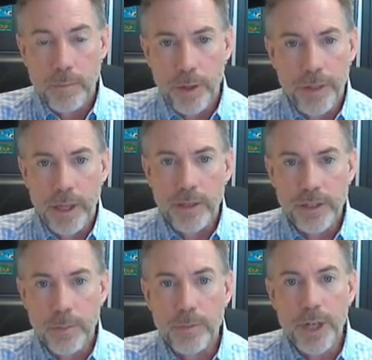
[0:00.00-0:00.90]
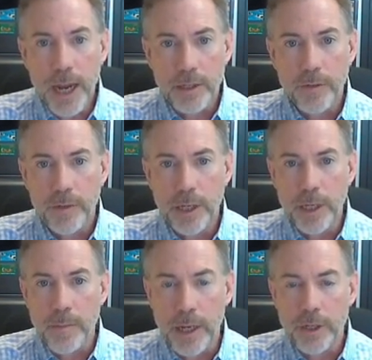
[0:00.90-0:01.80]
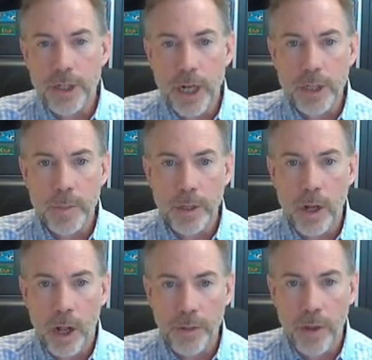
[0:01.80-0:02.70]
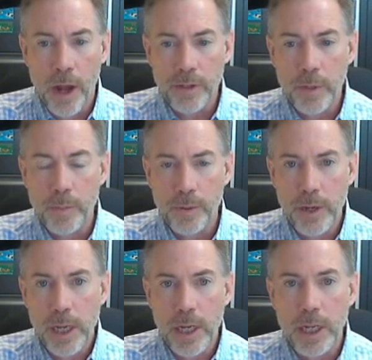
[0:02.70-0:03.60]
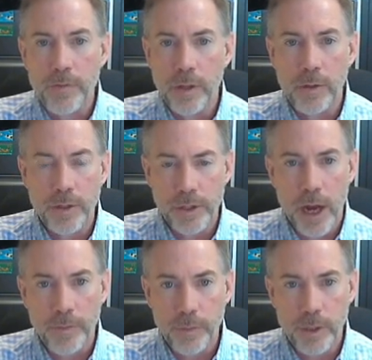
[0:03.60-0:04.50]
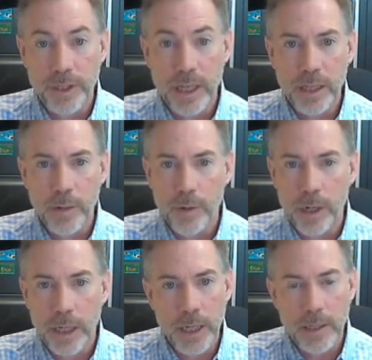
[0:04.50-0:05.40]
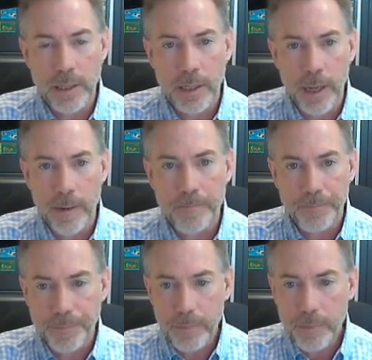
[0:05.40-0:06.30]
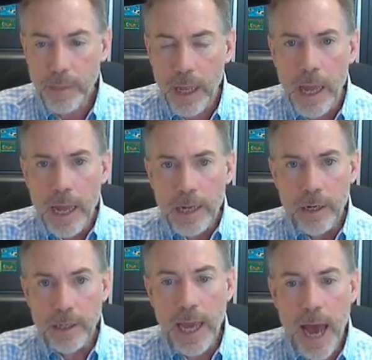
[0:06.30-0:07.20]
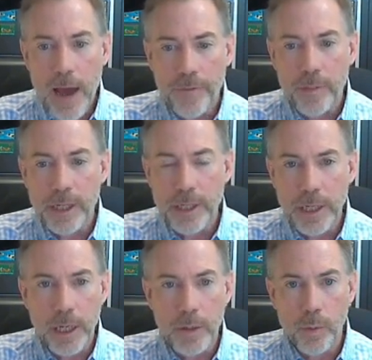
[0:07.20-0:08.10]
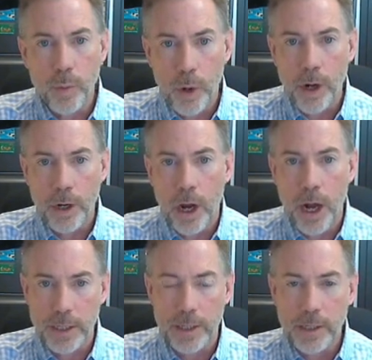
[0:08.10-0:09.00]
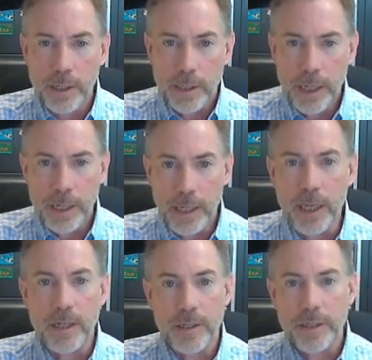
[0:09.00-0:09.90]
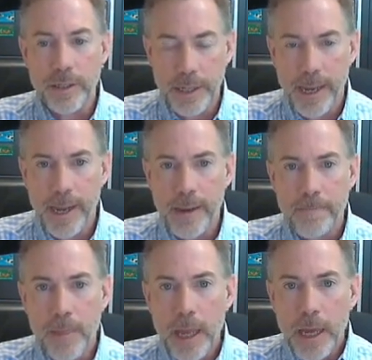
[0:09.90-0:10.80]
we think, subjectively made a judgment call not to breed, even though the software said they were in heat today, nearly half of them indeed were not in heat today.